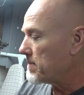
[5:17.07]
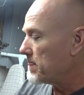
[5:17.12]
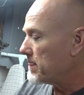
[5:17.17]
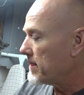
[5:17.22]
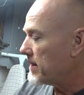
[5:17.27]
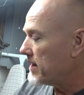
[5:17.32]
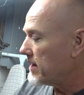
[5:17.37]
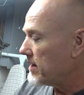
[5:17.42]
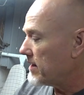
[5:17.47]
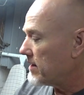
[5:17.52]

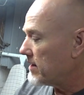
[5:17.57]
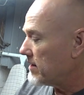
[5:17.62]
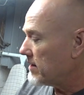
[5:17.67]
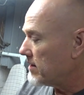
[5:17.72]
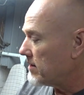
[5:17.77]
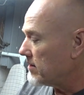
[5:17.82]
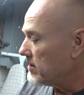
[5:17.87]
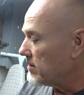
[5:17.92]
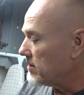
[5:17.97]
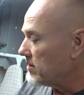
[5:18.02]

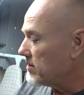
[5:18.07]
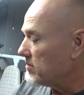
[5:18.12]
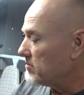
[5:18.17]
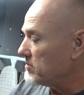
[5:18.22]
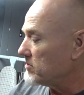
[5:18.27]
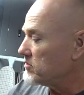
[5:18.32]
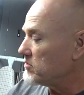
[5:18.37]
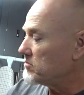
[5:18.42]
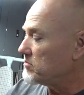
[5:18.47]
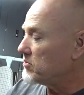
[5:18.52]

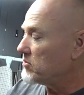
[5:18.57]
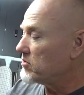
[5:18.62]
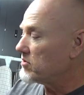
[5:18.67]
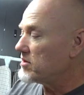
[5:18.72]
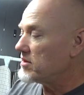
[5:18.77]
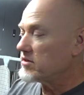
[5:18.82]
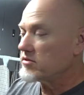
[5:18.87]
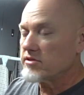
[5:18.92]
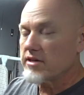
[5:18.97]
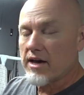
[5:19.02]
But you pull
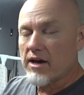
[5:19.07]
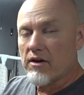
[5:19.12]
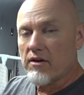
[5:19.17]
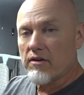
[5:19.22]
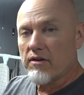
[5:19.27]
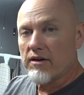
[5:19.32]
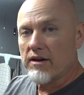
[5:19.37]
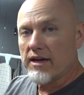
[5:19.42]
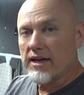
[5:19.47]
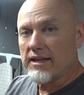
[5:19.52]
this
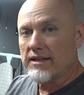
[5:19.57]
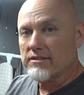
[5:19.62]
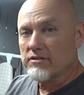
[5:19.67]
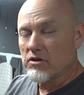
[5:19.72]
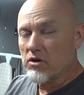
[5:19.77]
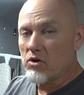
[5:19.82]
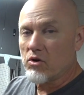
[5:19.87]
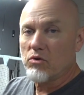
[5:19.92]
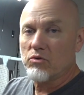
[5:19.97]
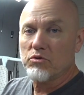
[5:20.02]
out and it's
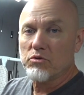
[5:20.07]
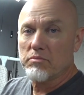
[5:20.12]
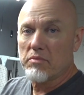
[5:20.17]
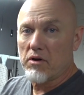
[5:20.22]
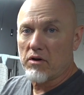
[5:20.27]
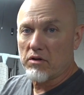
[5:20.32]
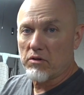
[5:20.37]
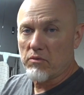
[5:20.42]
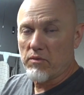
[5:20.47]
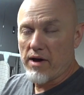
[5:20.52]
a whole new
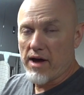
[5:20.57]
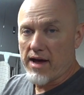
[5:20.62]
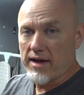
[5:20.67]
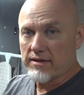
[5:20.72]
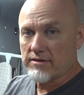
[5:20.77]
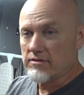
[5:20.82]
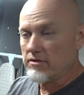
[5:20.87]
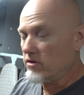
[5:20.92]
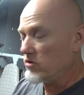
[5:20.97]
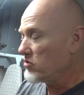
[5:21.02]
ball of
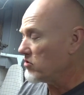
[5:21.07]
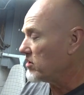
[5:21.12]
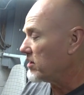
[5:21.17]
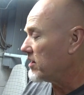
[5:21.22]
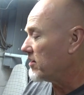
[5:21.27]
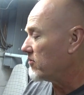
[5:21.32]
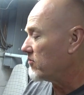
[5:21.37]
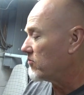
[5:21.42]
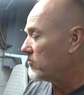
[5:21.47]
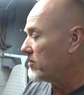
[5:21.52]
wax. You could
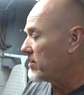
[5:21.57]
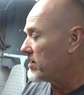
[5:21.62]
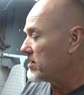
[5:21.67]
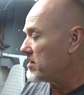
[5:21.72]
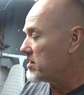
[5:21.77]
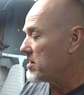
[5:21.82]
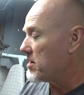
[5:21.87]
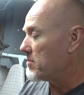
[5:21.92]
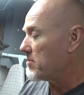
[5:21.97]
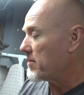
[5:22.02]
get
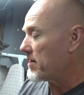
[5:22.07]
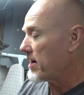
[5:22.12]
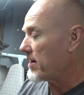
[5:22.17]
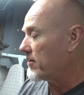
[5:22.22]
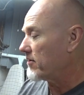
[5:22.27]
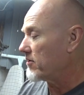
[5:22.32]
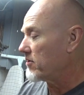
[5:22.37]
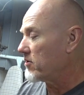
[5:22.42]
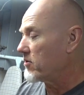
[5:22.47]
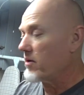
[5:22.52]
written up. I
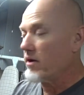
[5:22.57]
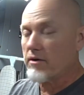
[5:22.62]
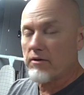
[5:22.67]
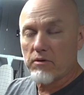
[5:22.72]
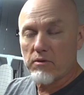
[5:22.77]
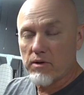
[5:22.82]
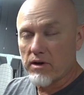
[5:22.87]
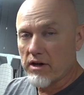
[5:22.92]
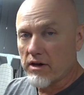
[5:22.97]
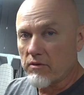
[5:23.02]
don't know. I don't
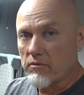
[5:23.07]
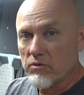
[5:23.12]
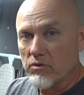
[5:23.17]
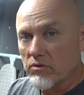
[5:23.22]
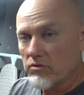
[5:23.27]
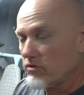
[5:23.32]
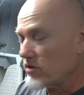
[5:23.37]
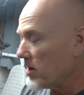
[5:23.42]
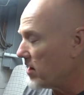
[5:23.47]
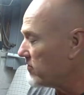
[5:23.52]
know what kind of
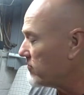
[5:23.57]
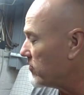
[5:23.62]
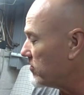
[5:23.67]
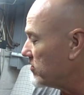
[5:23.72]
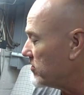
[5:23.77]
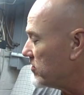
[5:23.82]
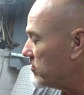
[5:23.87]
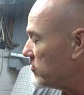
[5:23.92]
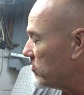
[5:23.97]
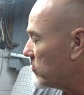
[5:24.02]
rules you have
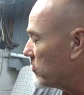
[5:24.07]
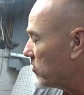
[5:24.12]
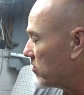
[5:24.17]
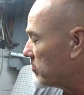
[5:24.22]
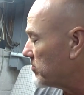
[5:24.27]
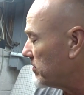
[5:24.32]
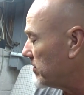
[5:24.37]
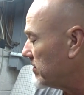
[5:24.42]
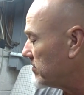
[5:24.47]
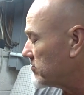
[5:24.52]
in your
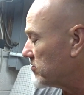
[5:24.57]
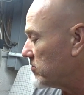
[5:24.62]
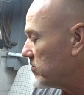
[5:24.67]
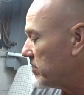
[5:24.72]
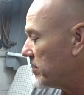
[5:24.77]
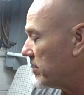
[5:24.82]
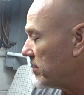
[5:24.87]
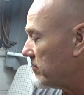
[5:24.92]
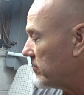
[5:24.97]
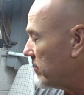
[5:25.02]
workplace or
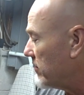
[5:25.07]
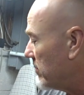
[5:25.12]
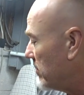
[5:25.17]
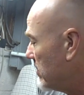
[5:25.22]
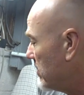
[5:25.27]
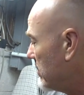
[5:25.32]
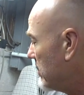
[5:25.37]
whatever.